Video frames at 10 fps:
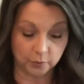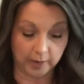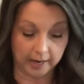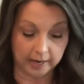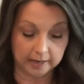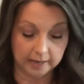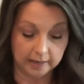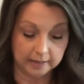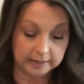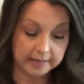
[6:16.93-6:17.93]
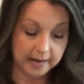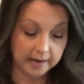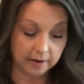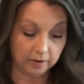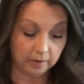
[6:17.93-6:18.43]
way.
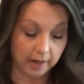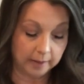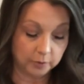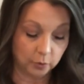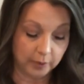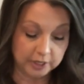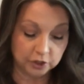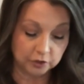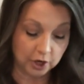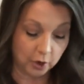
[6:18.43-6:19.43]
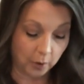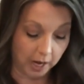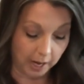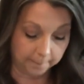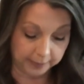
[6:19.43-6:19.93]
Now I'm going to go
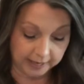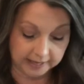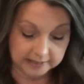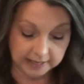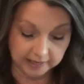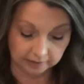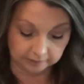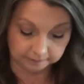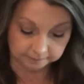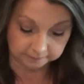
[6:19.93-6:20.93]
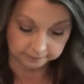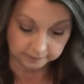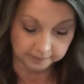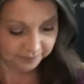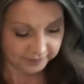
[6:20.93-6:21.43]
up and down.
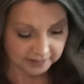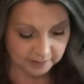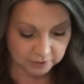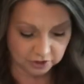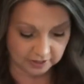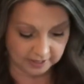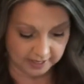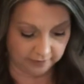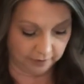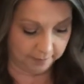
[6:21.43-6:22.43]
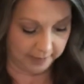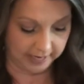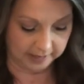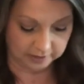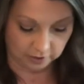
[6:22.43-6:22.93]
I'm just going to kind of rub my
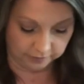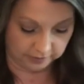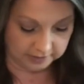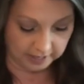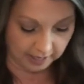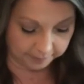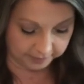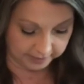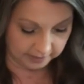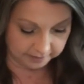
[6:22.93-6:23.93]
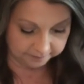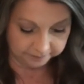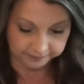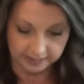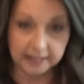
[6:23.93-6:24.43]
hands over the top there,
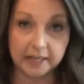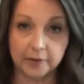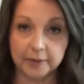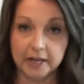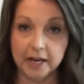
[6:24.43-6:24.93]
and there we go.